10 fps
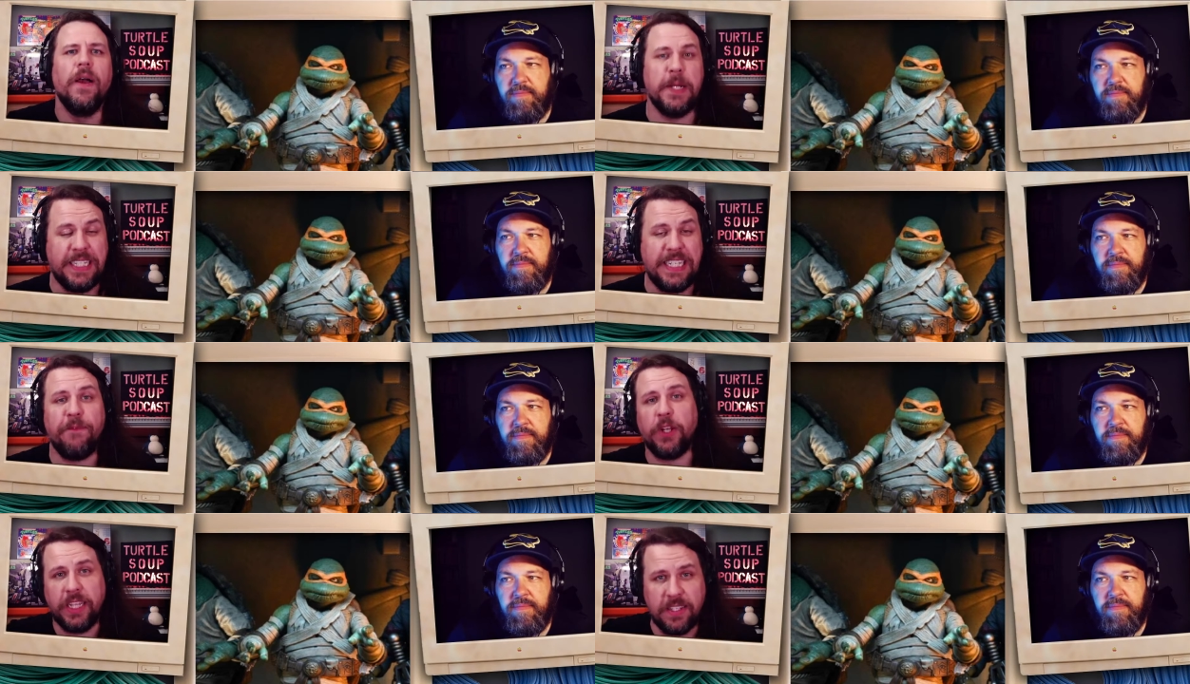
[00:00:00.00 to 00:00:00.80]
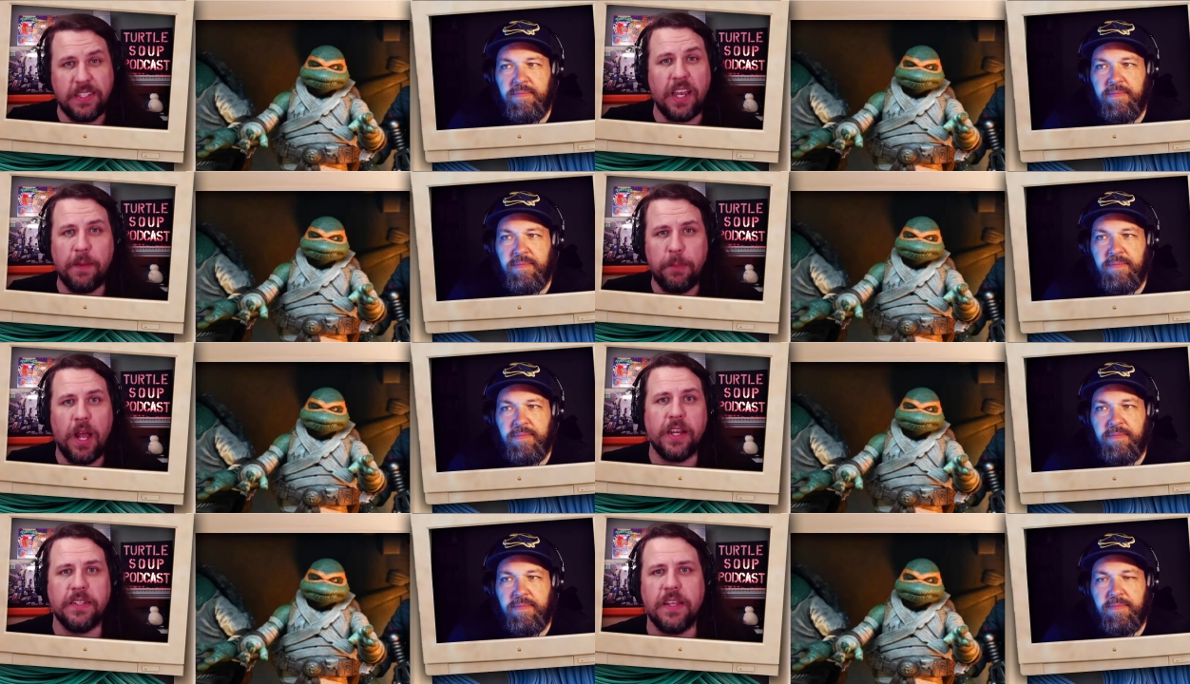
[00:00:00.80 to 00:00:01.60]
Speaker 1: But definitely the second
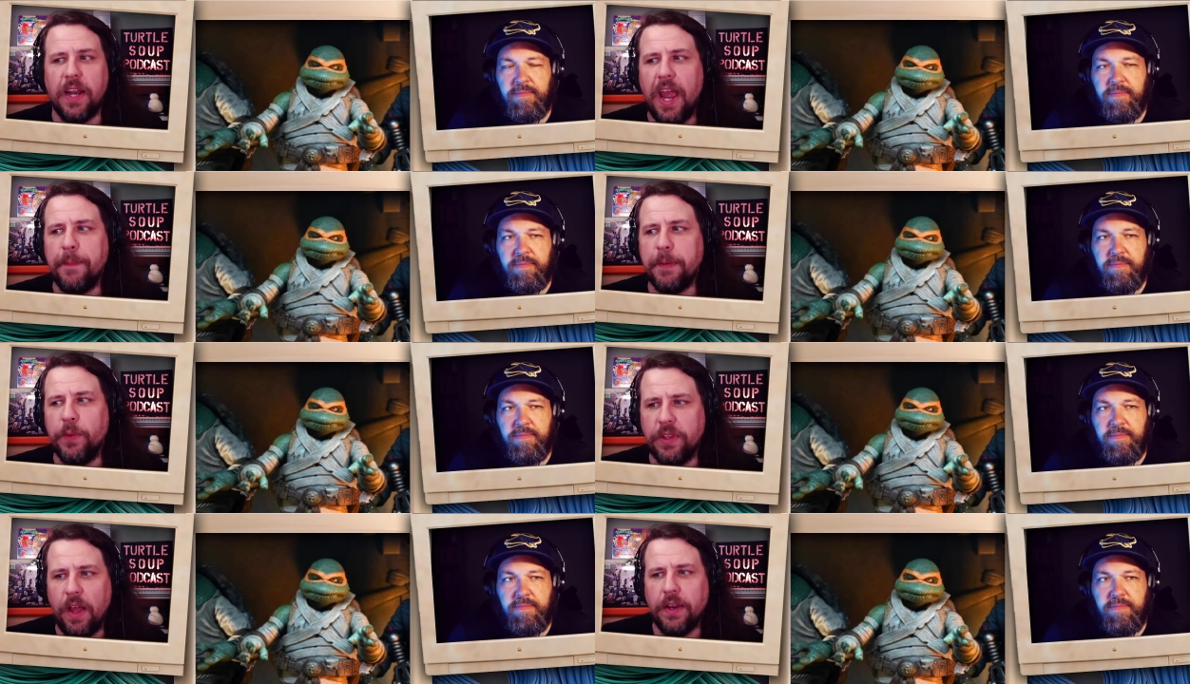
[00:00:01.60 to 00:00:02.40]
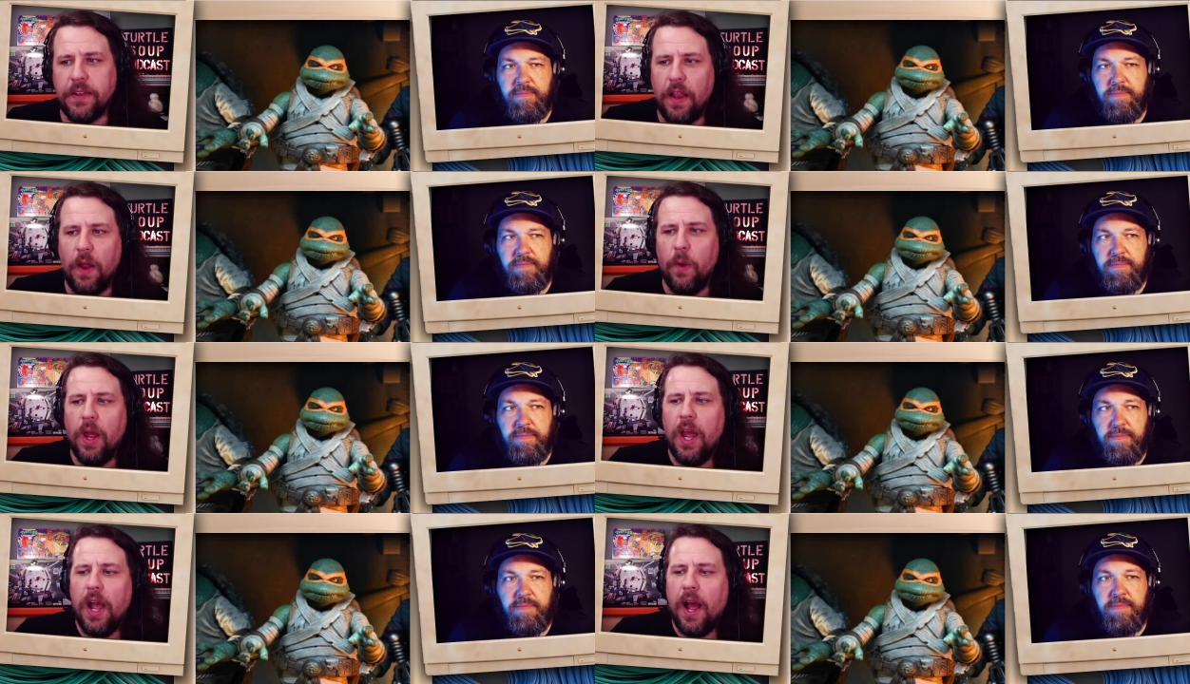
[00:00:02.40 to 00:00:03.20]
block is going to happen with Donatello.
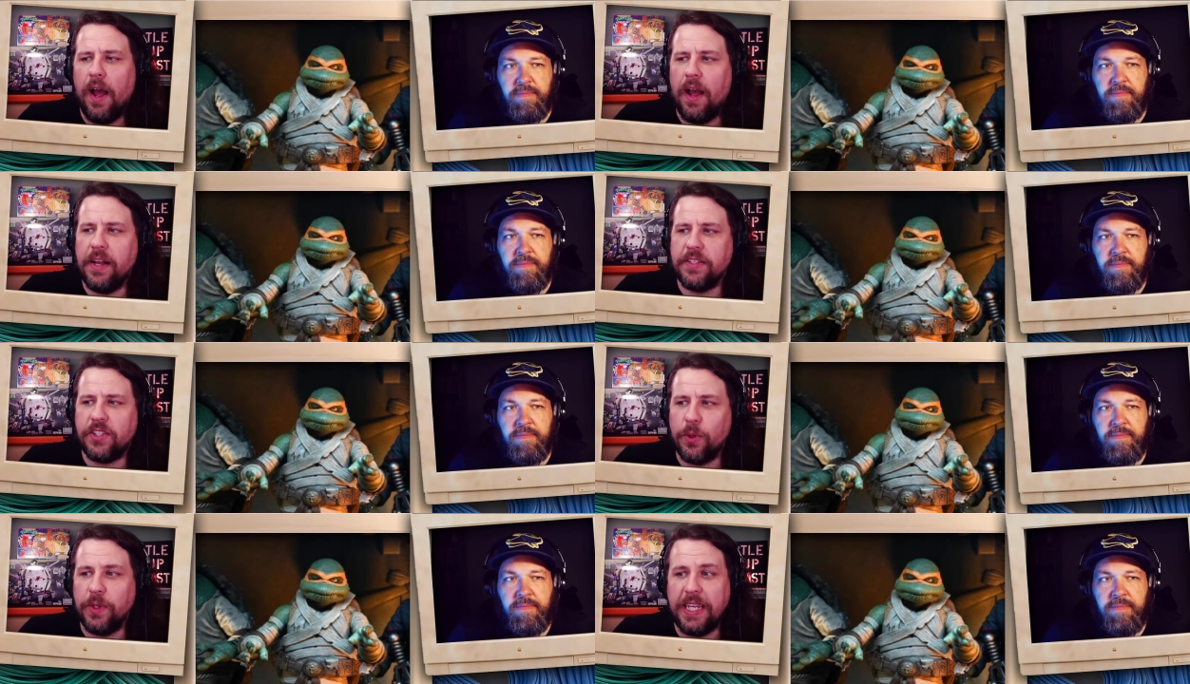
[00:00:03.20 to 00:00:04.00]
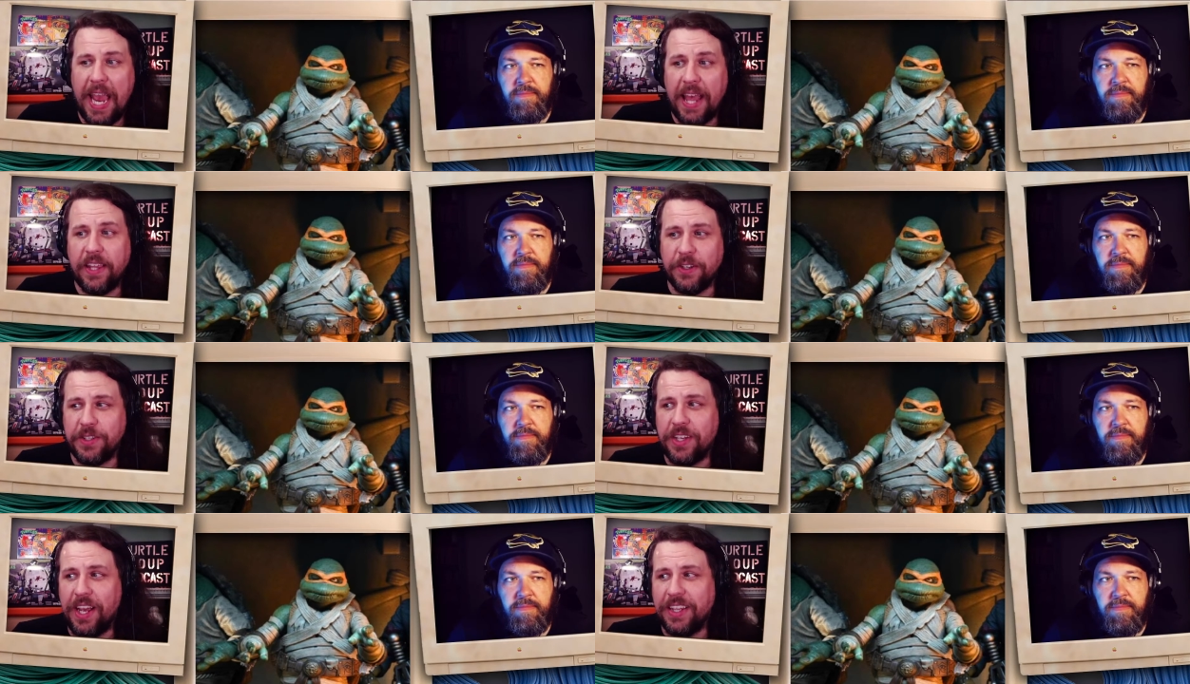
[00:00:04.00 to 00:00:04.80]
Mm-hmm. Uh, so yeah,
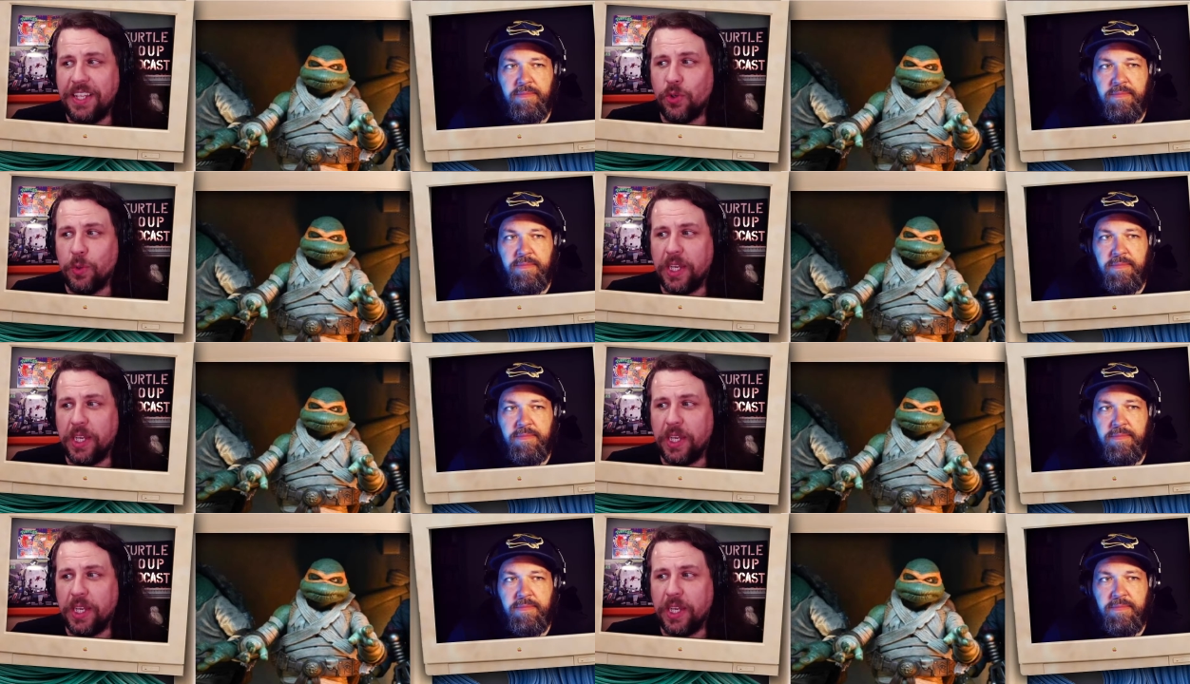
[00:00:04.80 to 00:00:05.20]
there's uh, these are really